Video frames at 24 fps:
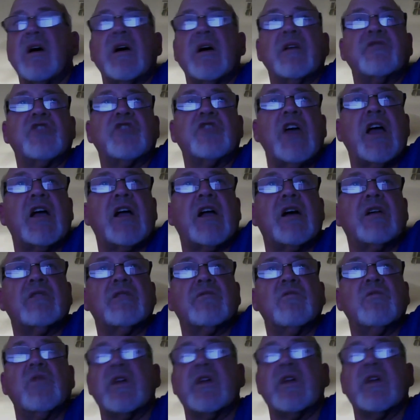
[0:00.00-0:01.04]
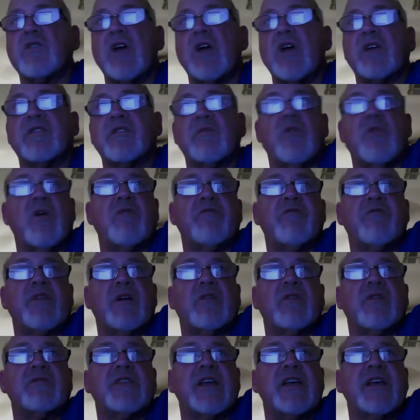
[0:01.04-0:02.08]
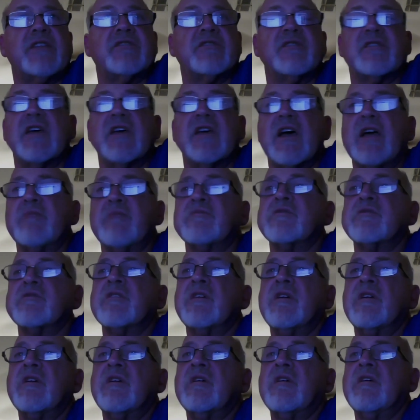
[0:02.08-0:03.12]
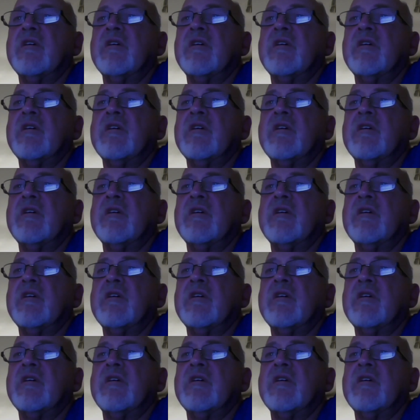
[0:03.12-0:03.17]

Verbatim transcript: Uh, Jack, I'll, we can talk tomorrow and figure out dates and times.